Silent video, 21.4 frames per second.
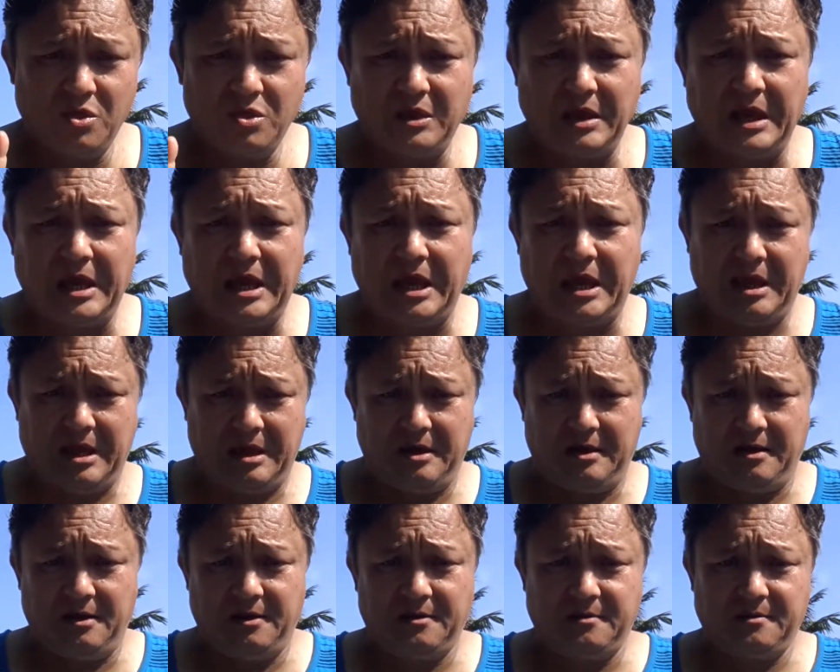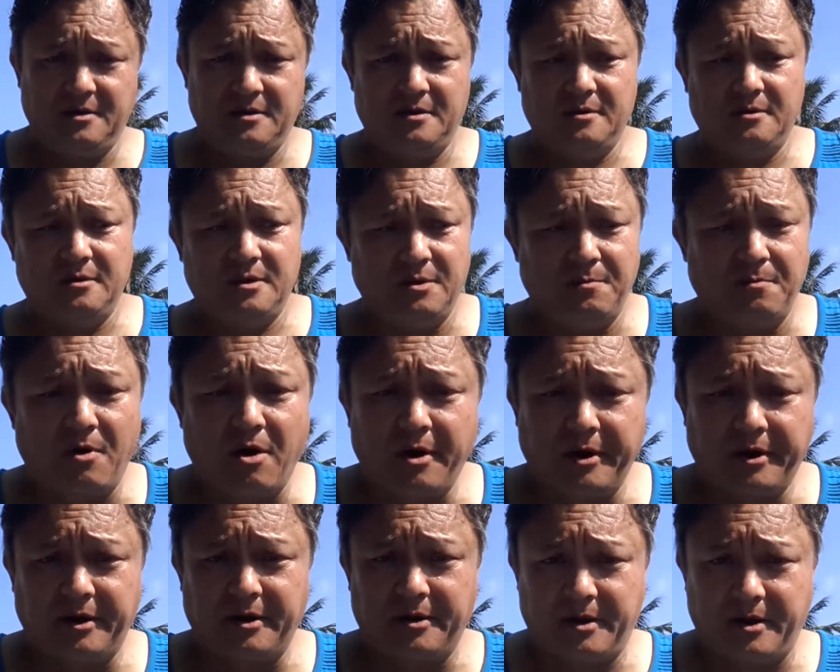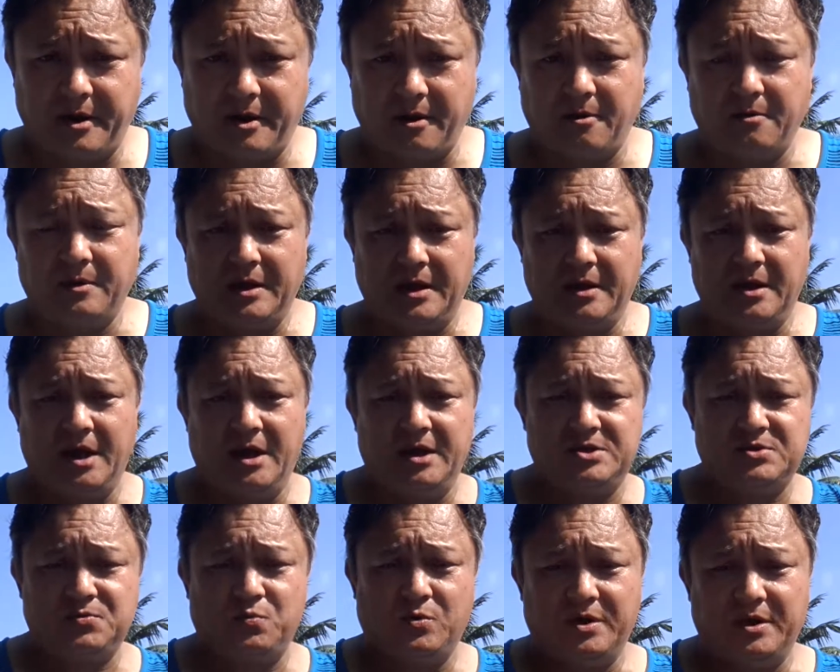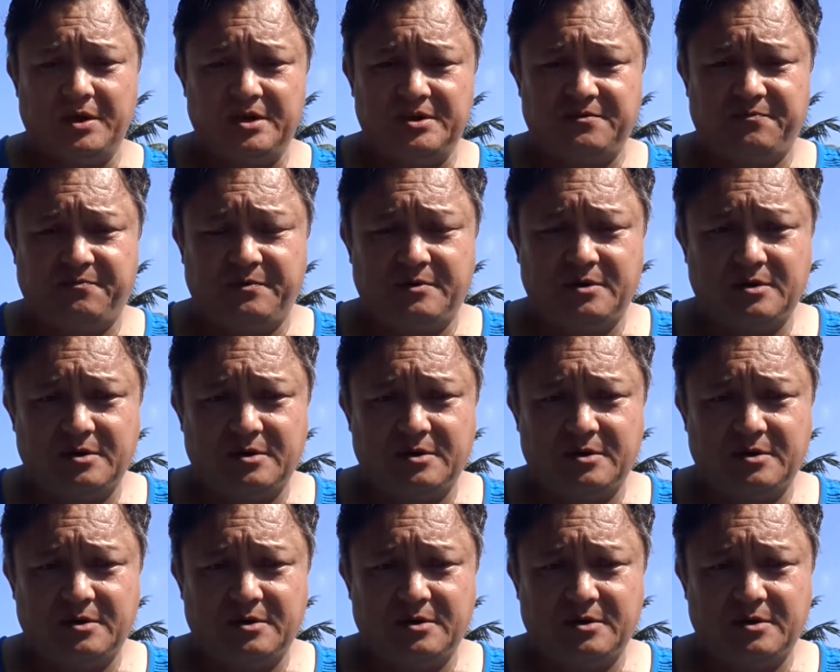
The market here, each one of these